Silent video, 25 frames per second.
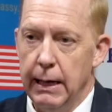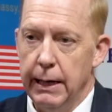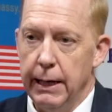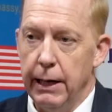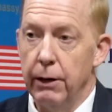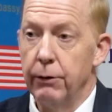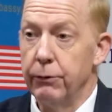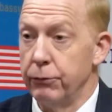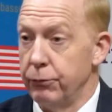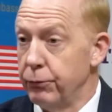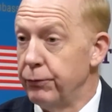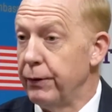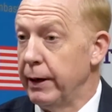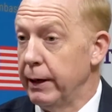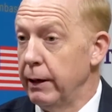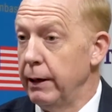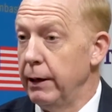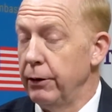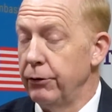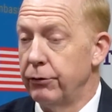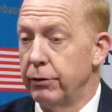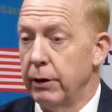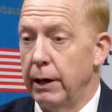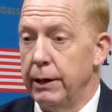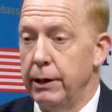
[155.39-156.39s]
I was very
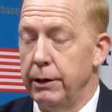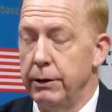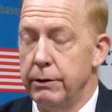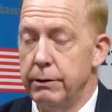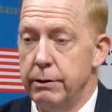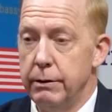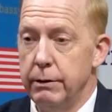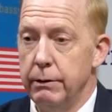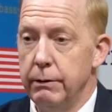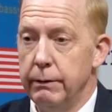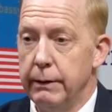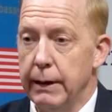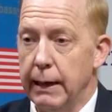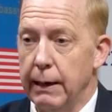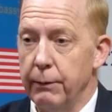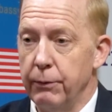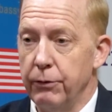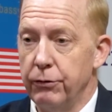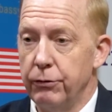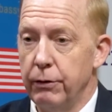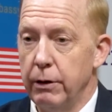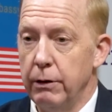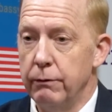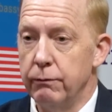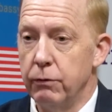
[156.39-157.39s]
excited too that I
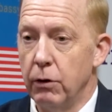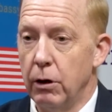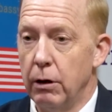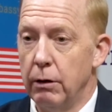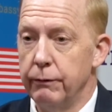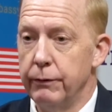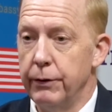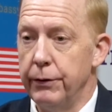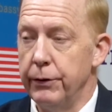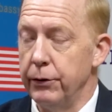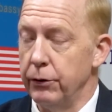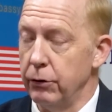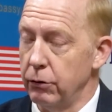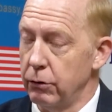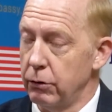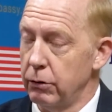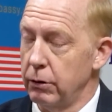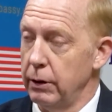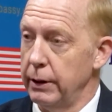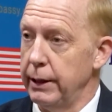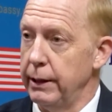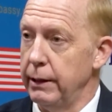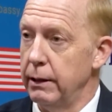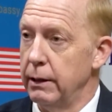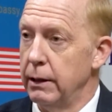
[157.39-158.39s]
was involved in the
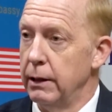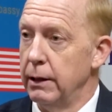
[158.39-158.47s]
early